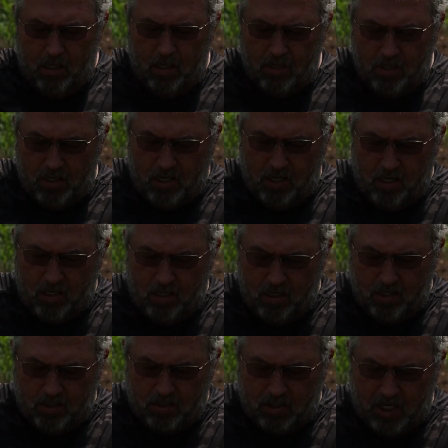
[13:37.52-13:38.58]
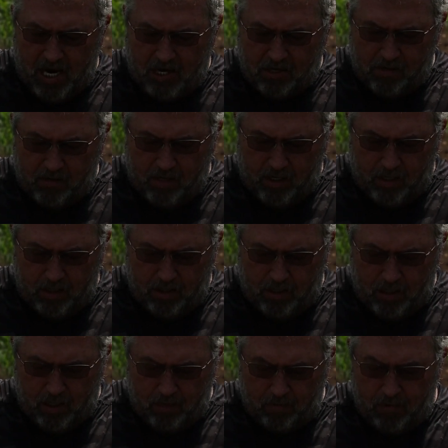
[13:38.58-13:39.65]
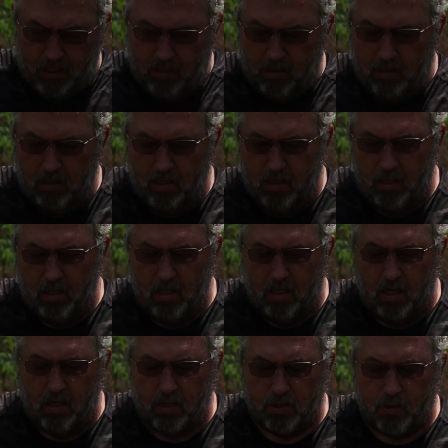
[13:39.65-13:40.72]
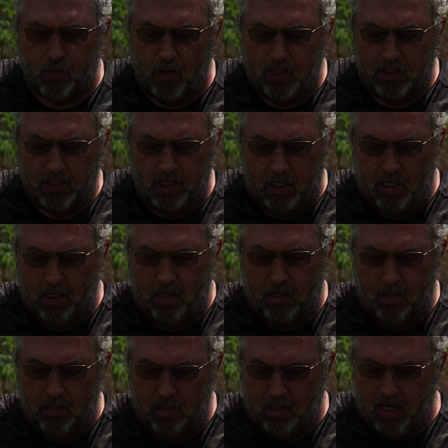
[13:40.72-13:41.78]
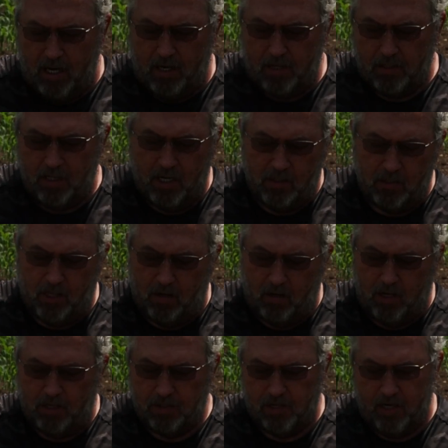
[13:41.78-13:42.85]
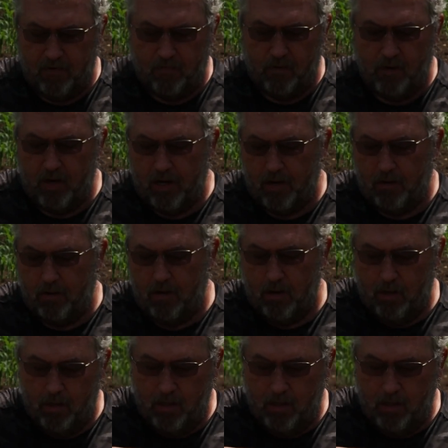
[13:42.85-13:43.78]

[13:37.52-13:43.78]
it's not saturated yet, but I'll squeeze it and it kind of sends all that stuff around,